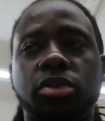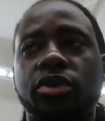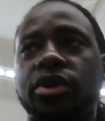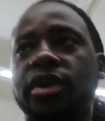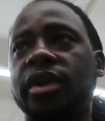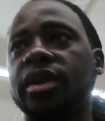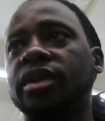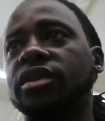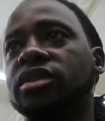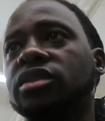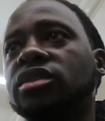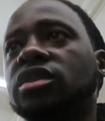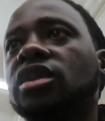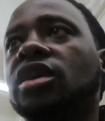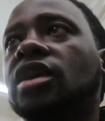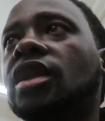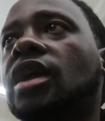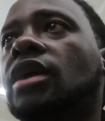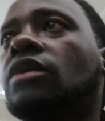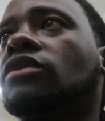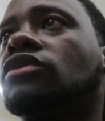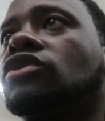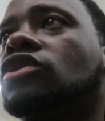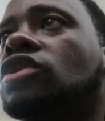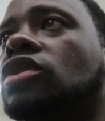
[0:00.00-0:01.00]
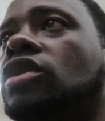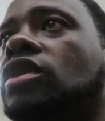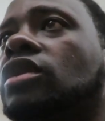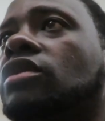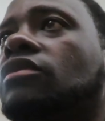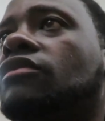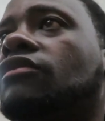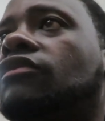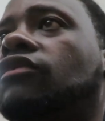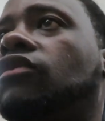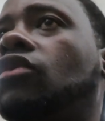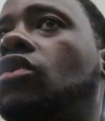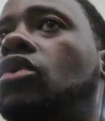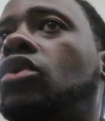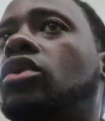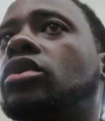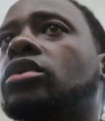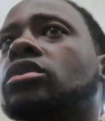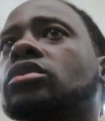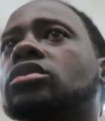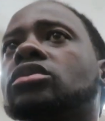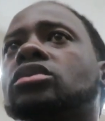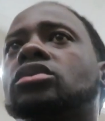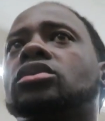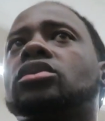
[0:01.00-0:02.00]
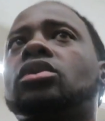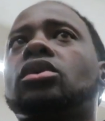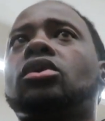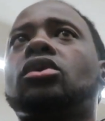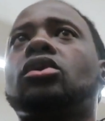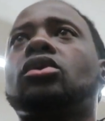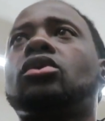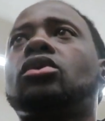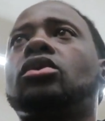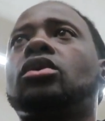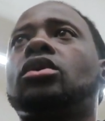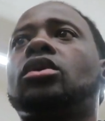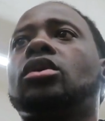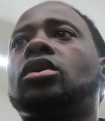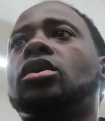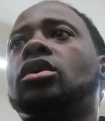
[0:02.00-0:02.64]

brands that I was looking for. So,